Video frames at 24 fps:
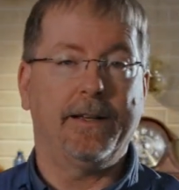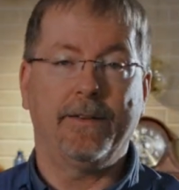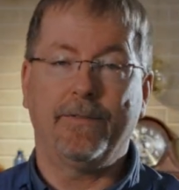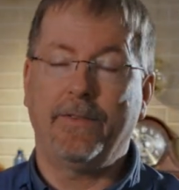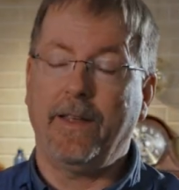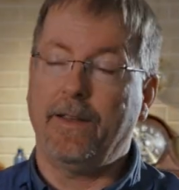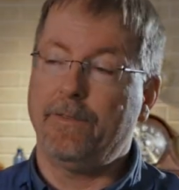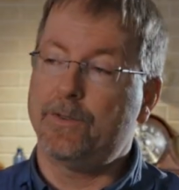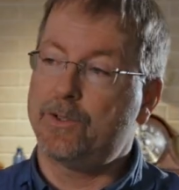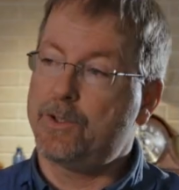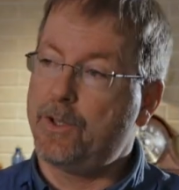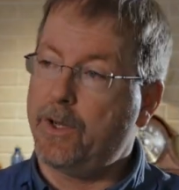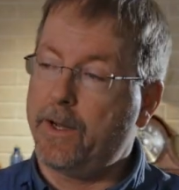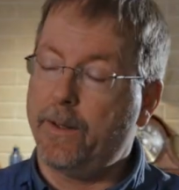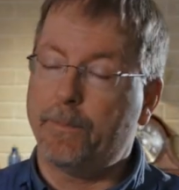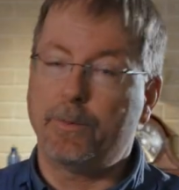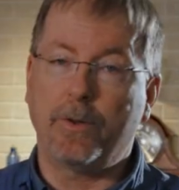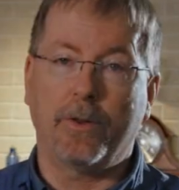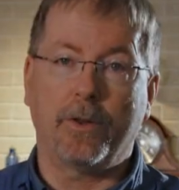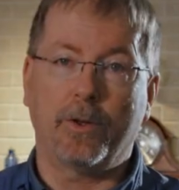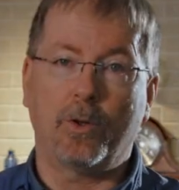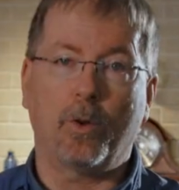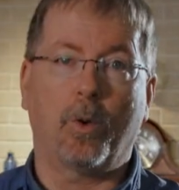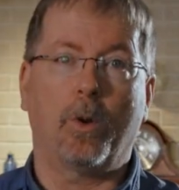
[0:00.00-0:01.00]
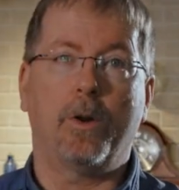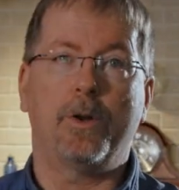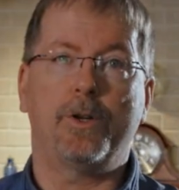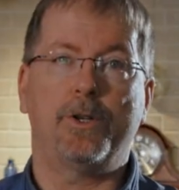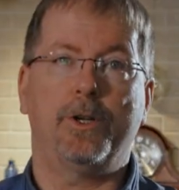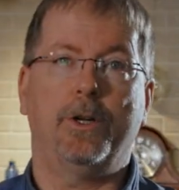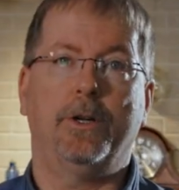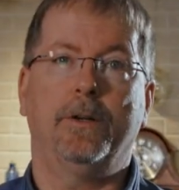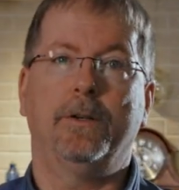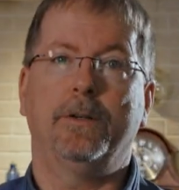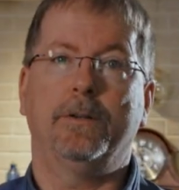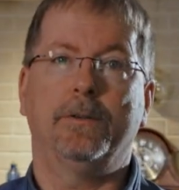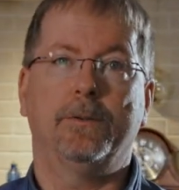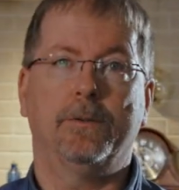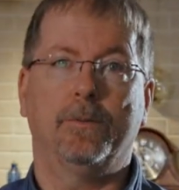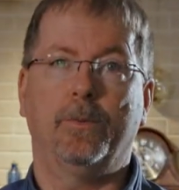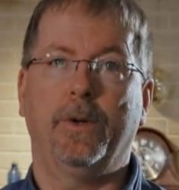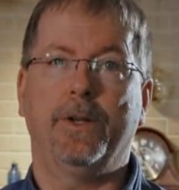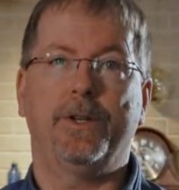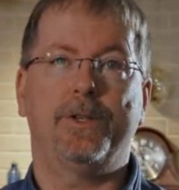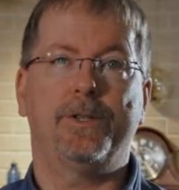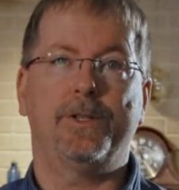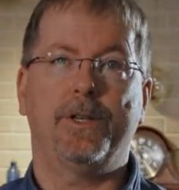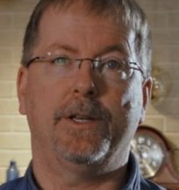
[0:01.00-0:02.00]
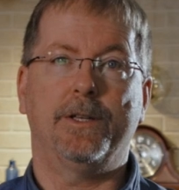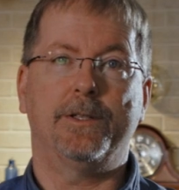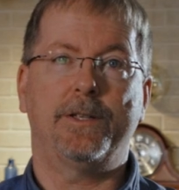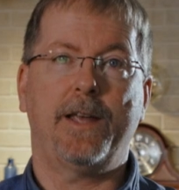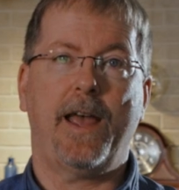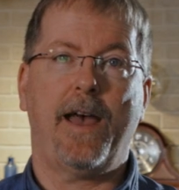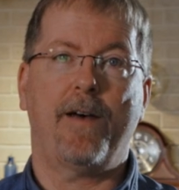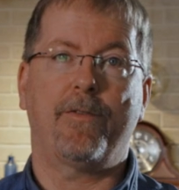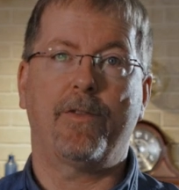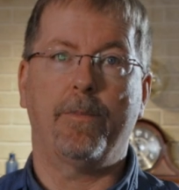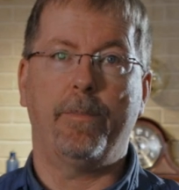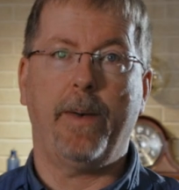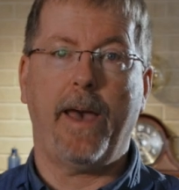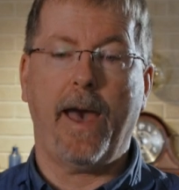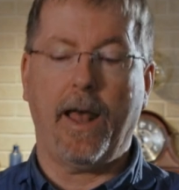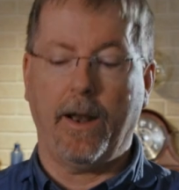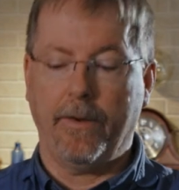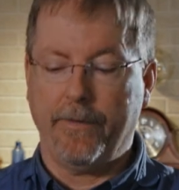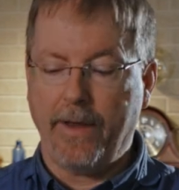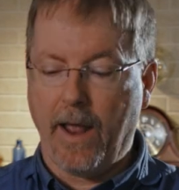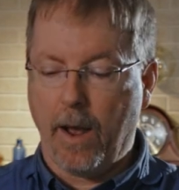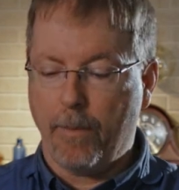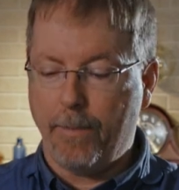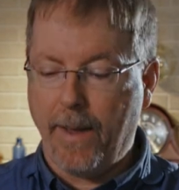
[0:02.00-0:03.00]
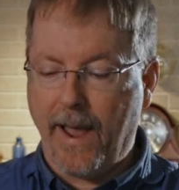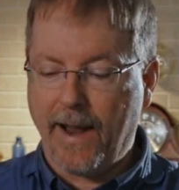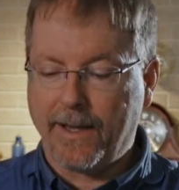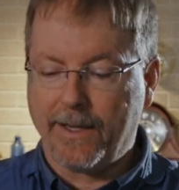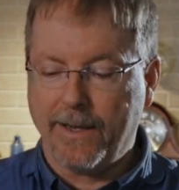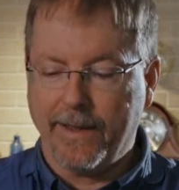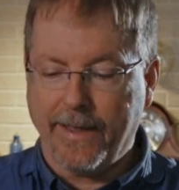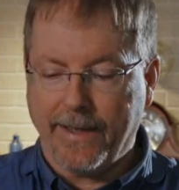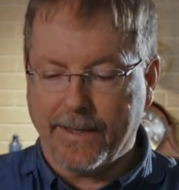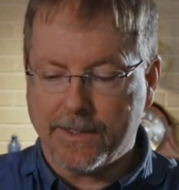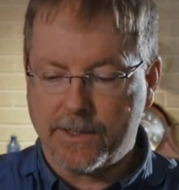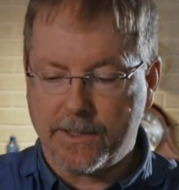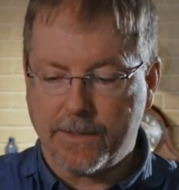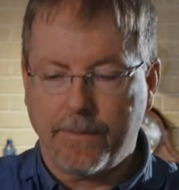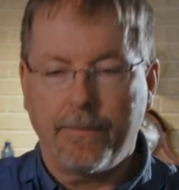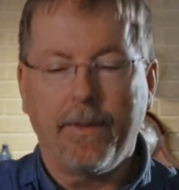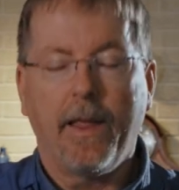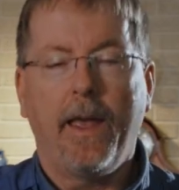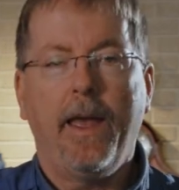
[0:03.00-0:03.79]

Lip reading: They've stood up to the torture, which is half the battle. Now, back to this.